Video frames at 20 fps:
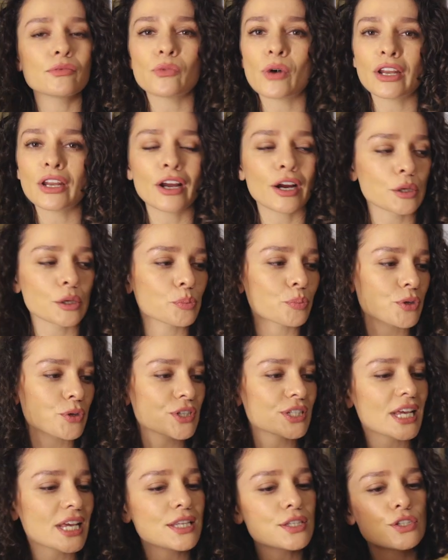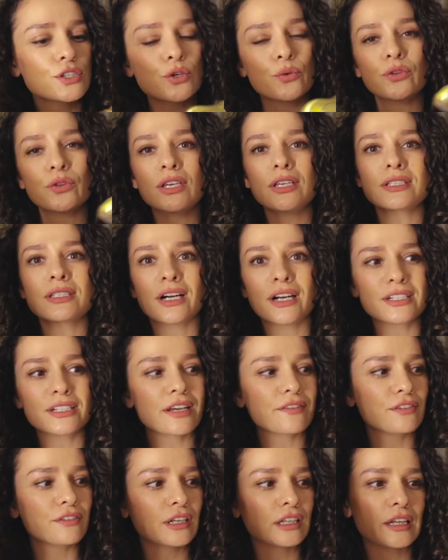100%, so these are
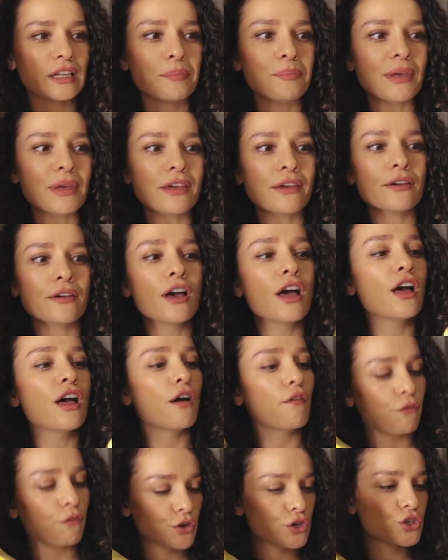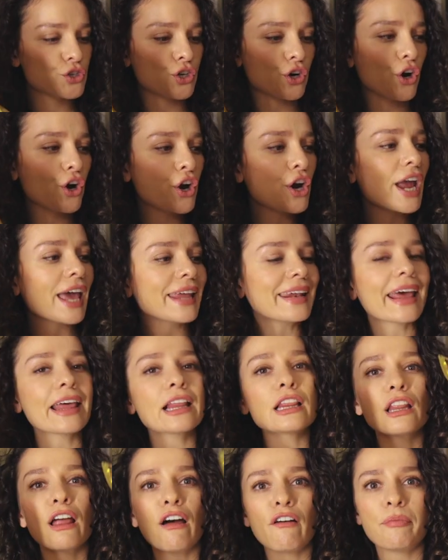definitely me for sure. And I
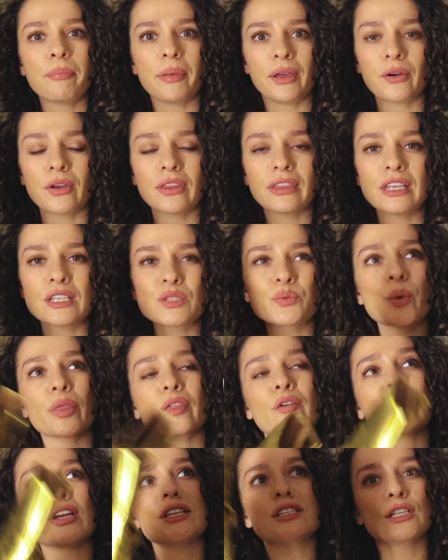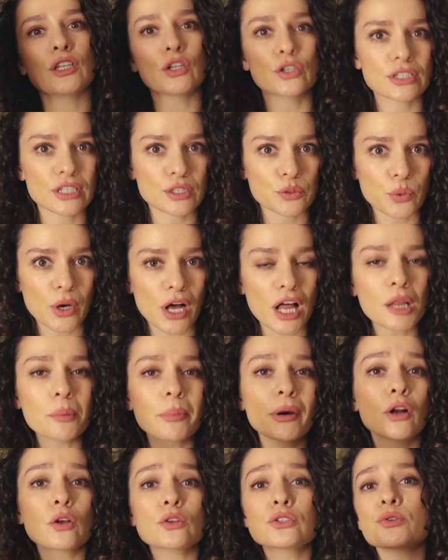love pairing these with crazy looks as well,
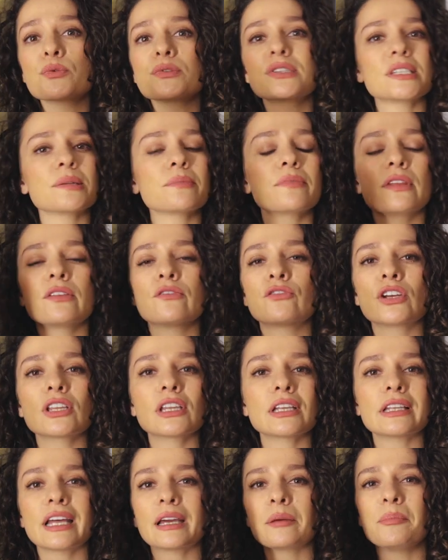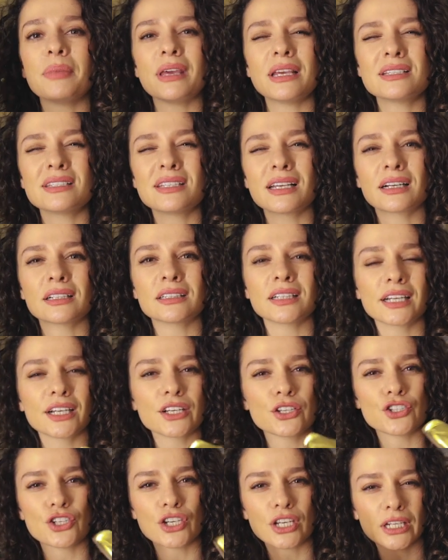but also with something really like basic, like
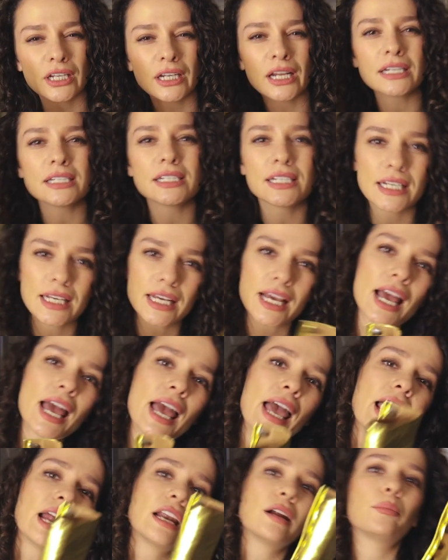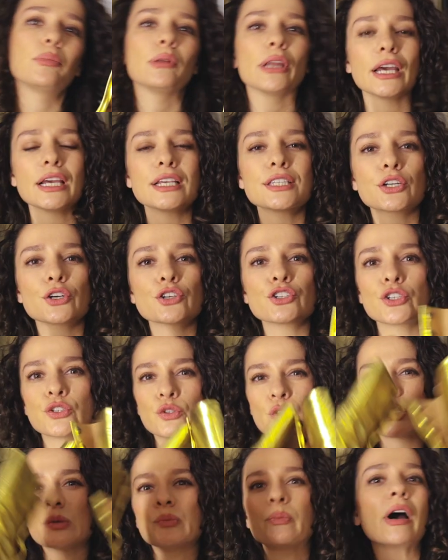a jean and a tee and a blazer,
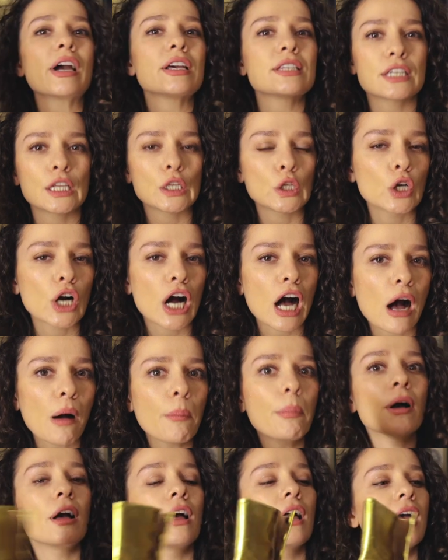just to spice a look up.